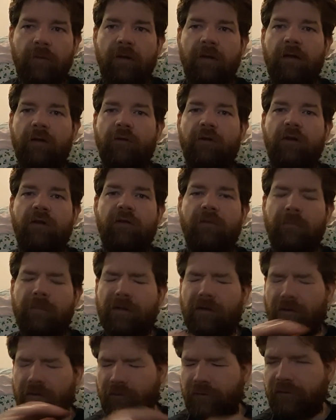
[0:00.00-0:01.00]
and then you get to
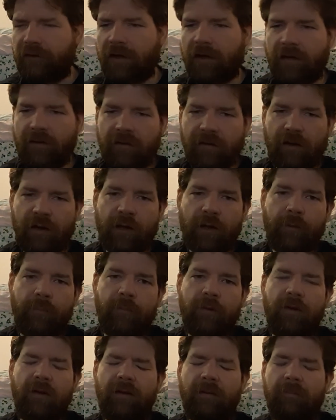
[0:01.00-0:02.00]
meet her a second time,
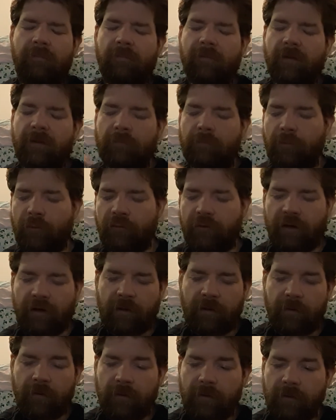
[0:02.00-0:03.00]
and then they both kind
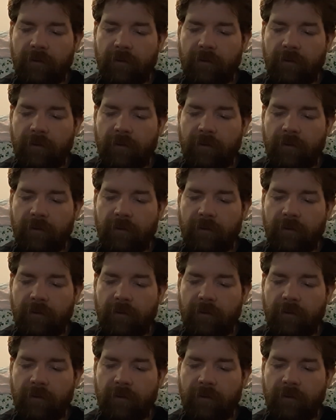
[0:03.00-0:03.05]
of,